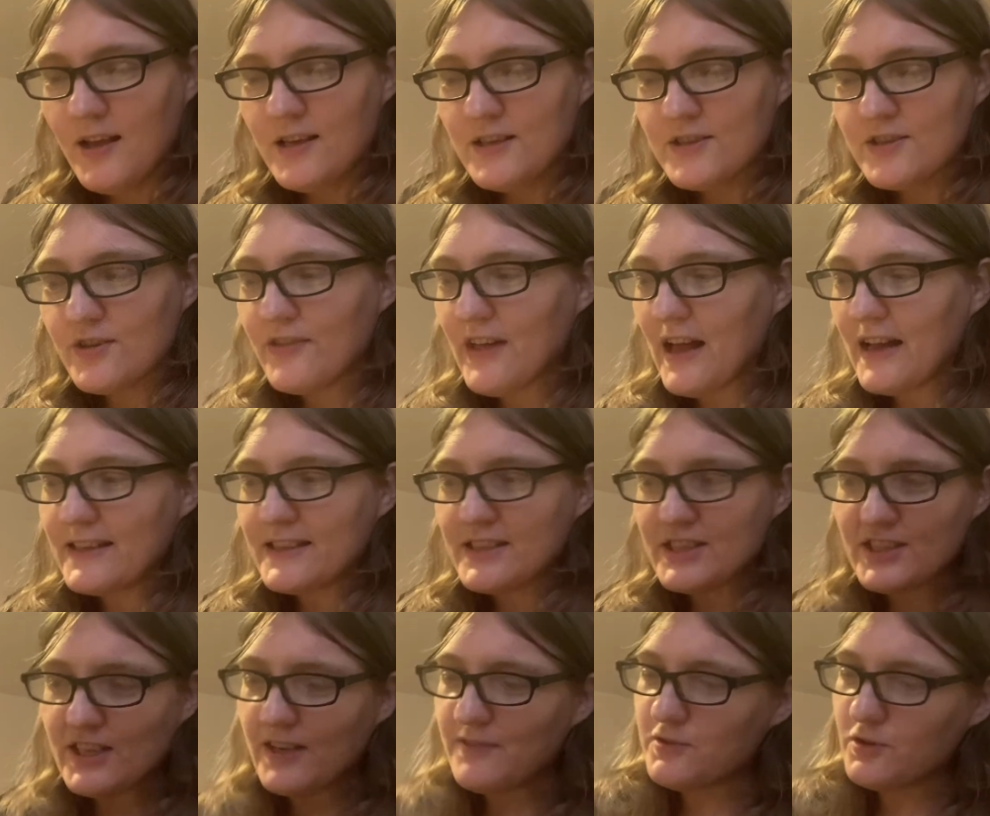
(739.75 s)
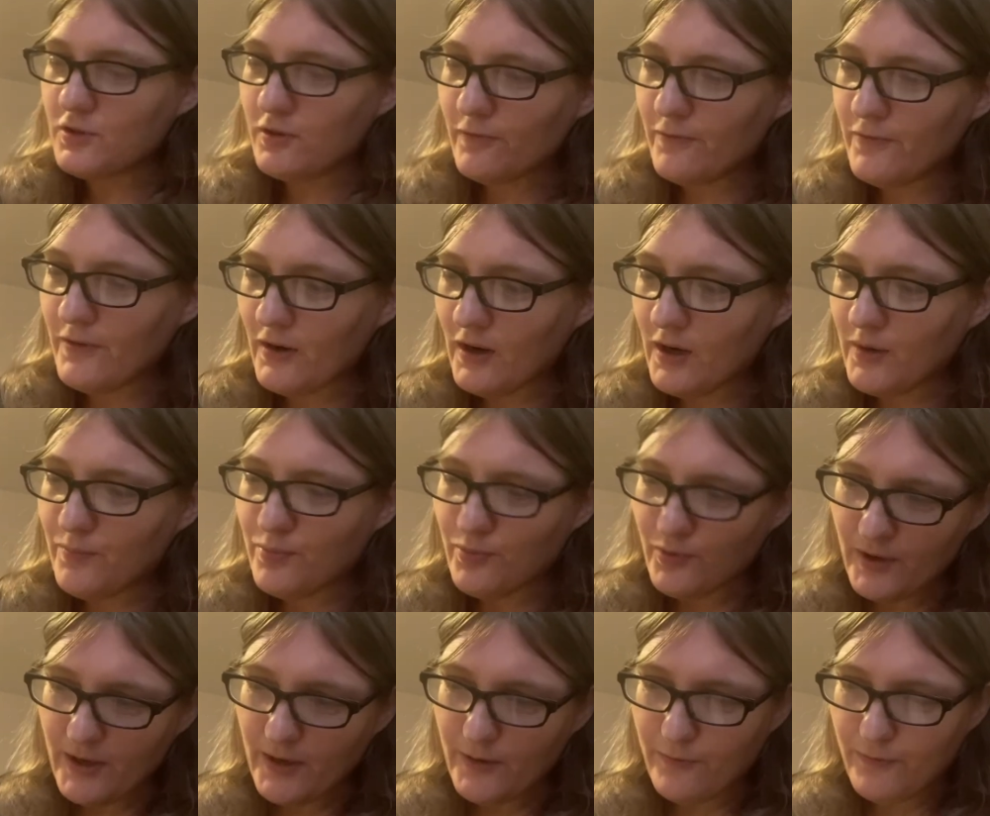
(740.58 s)
So that just gives you a very
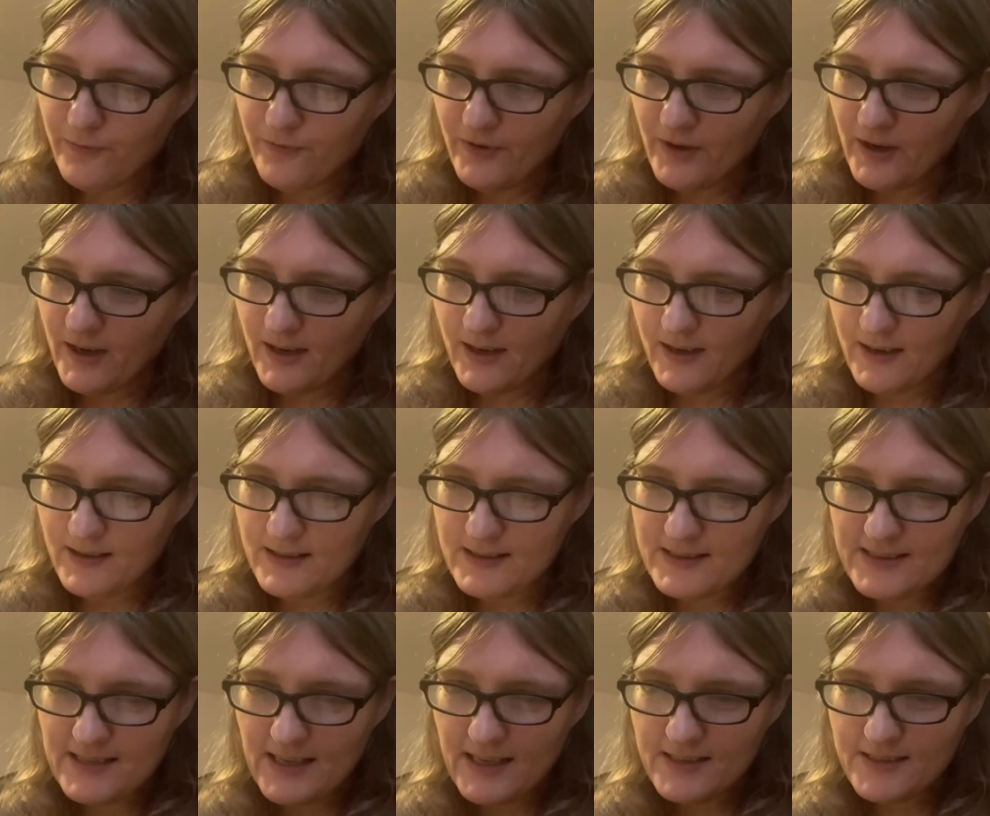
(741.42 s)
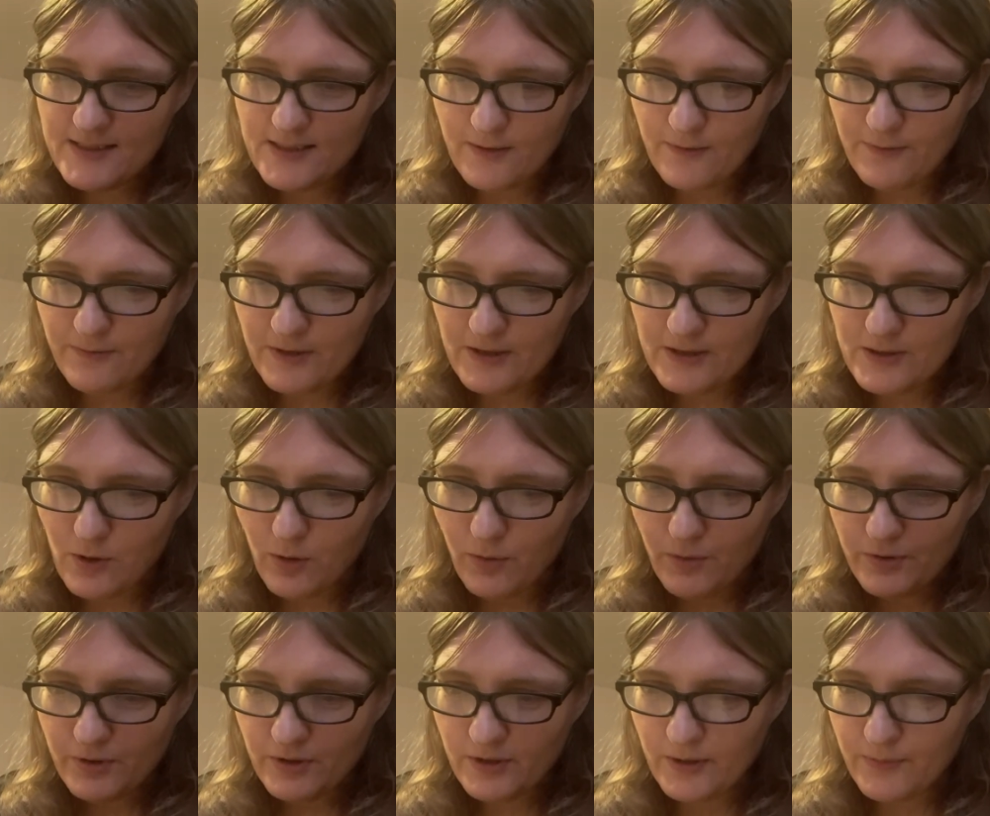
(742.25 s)
brief uh, sense of these
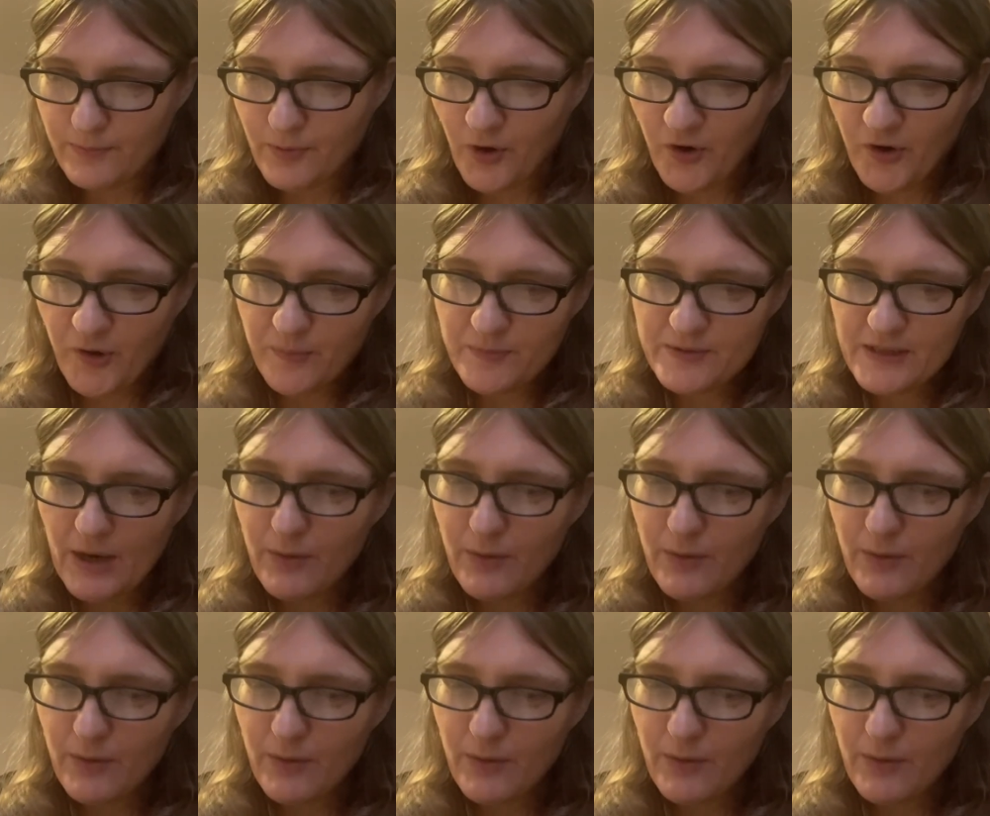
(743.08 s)
Holderlin poems.